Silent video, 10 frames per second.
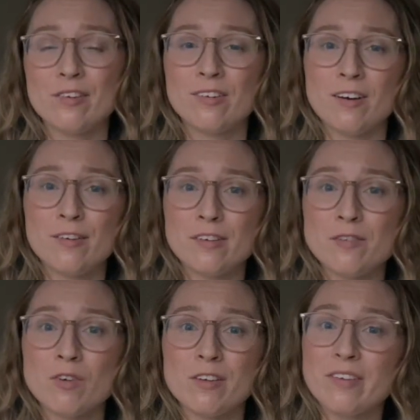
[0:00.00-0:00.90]

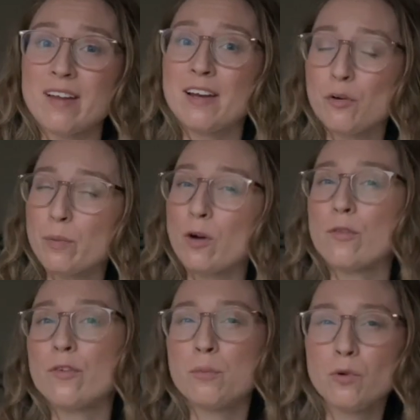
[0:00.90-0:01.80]
sizing runs a little bit on the
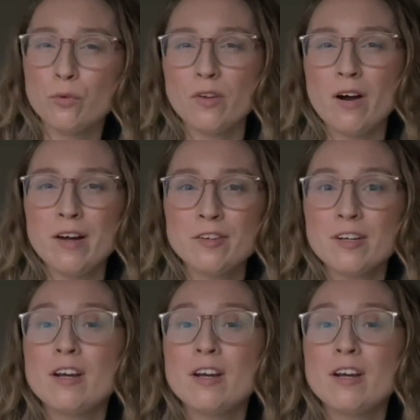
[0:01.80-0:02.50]
small side.